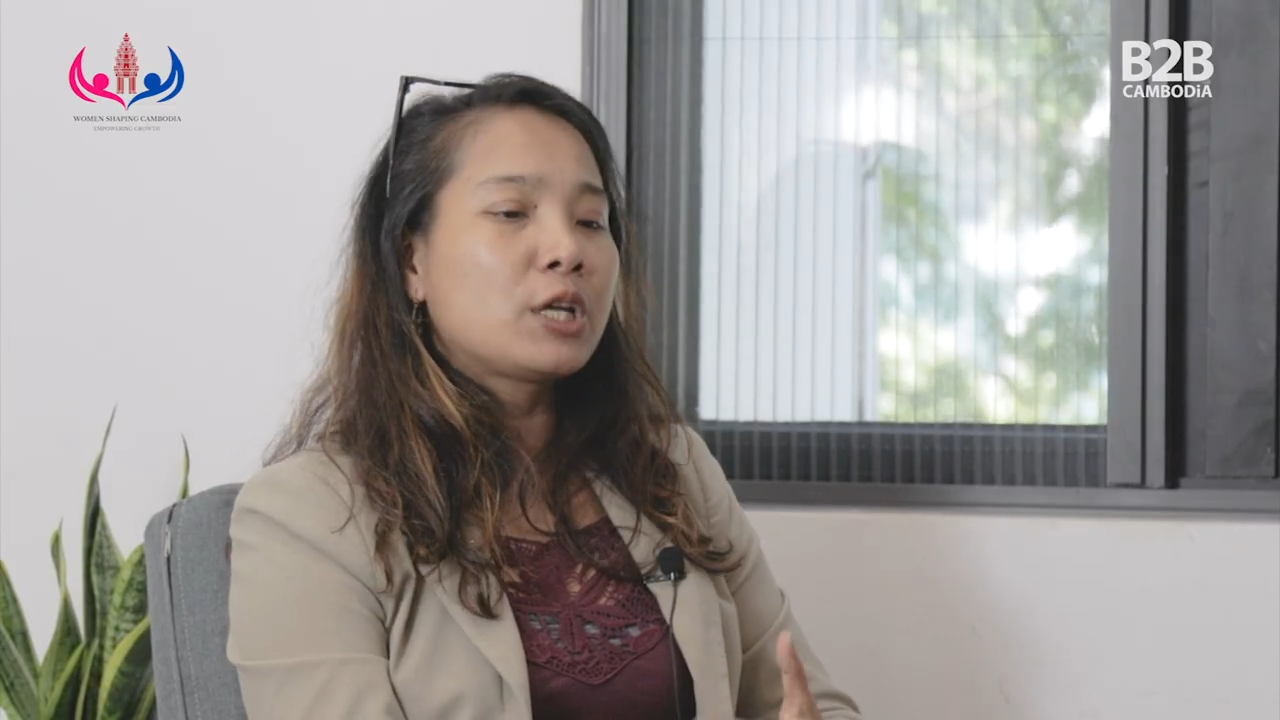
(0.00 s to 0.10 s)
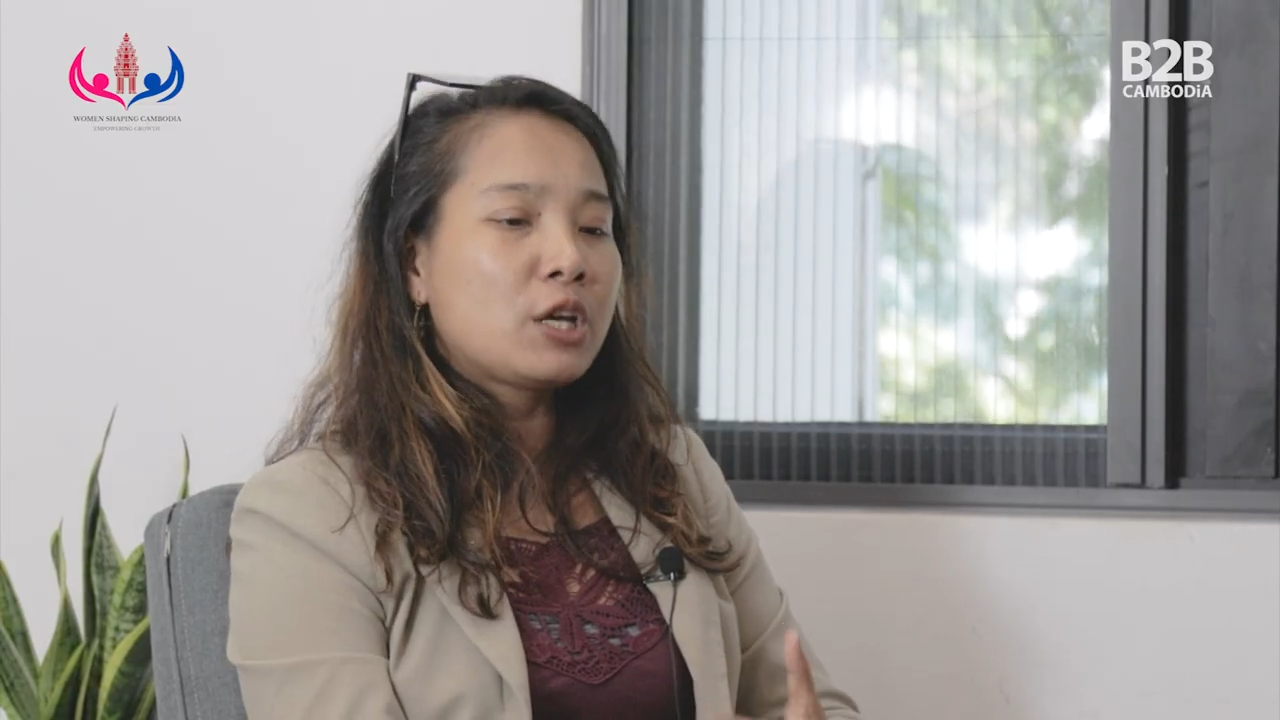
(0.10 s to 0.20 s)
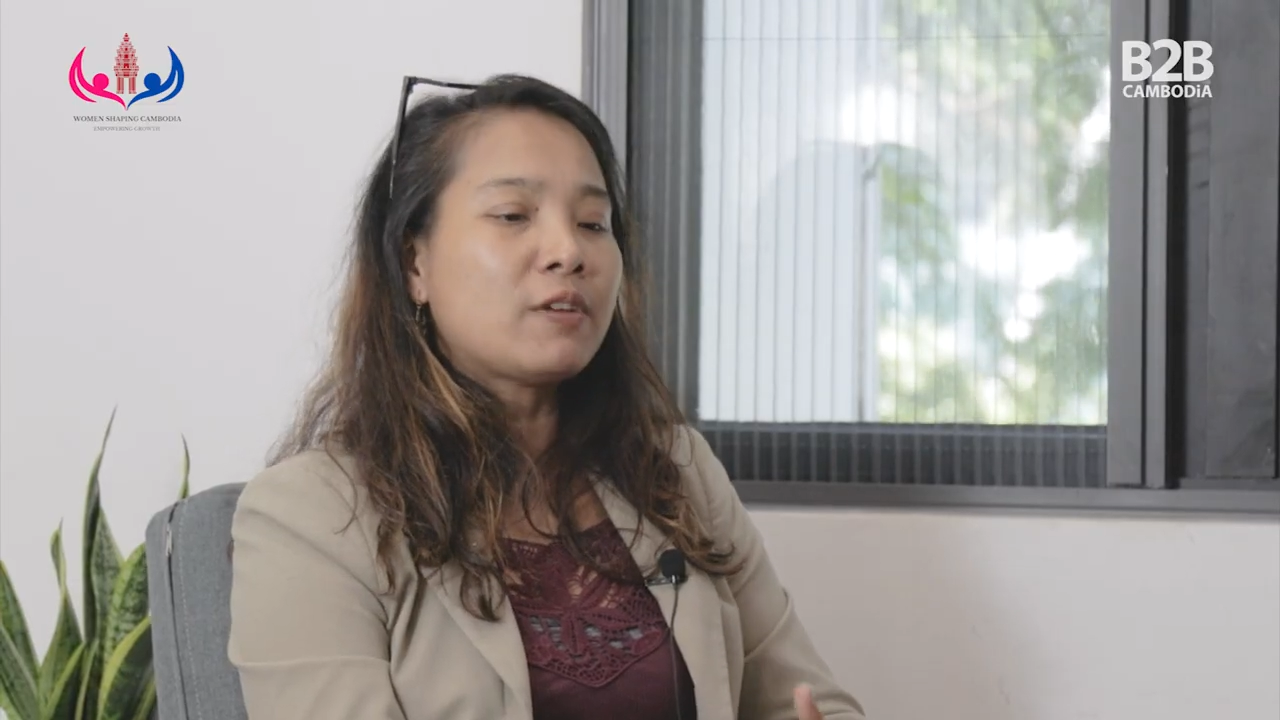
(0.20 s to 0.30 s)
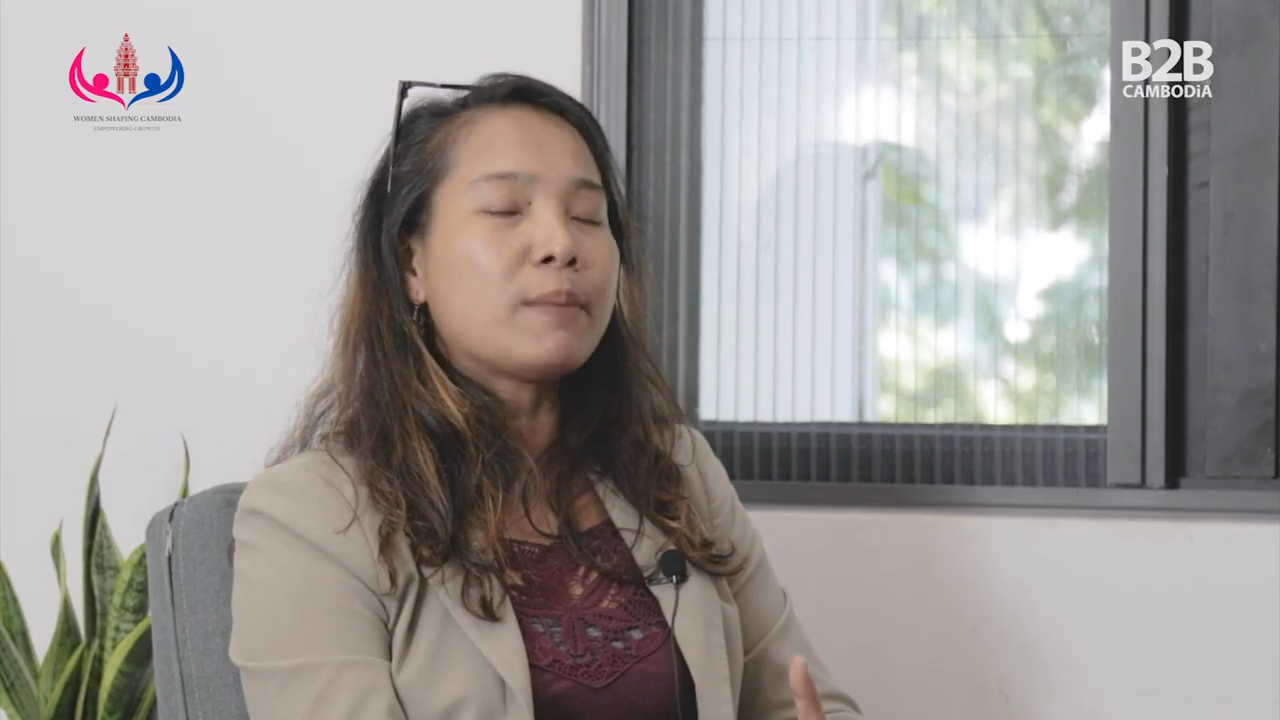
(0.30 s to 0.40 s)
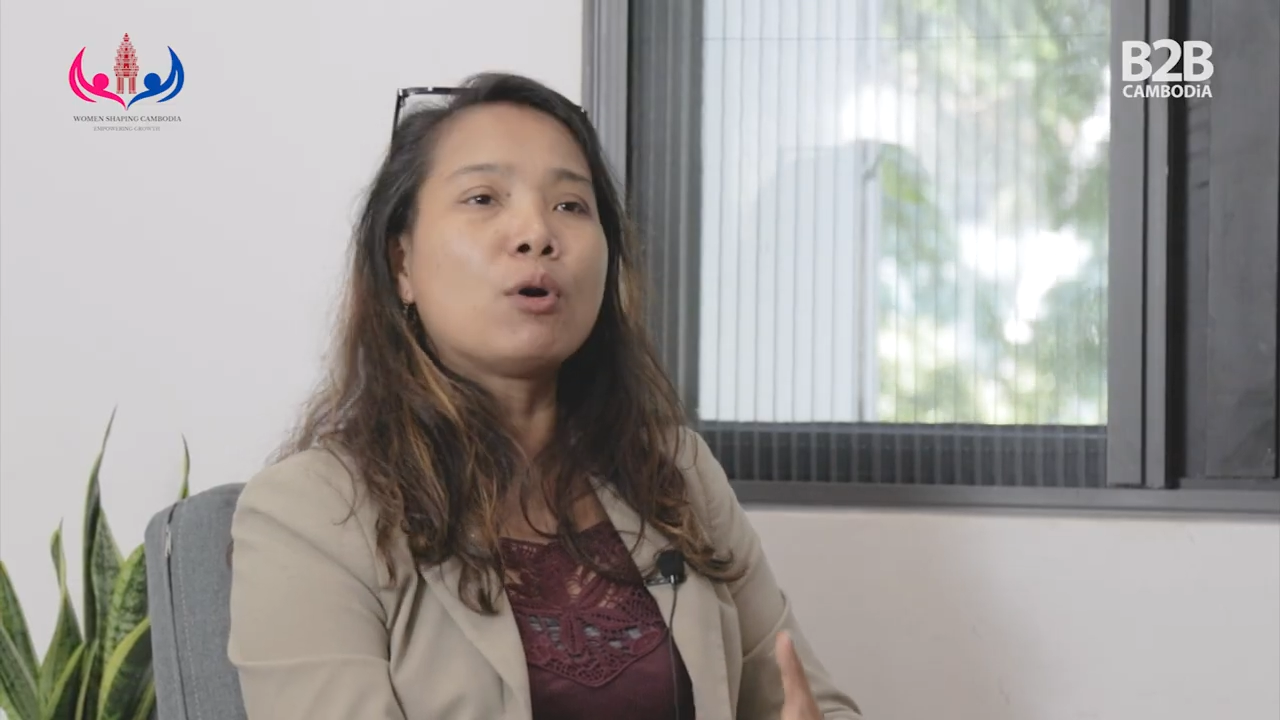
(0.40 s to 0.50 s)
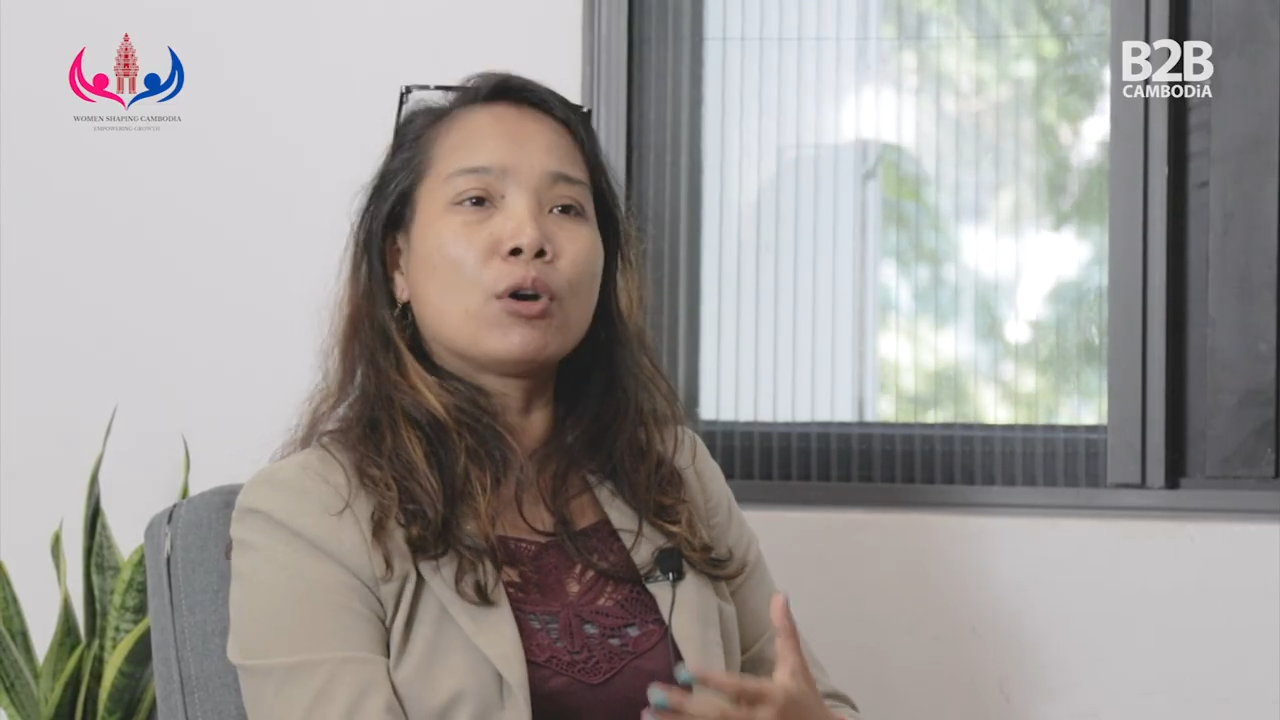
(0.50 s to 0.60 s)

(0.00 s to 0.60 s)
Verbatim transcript: give up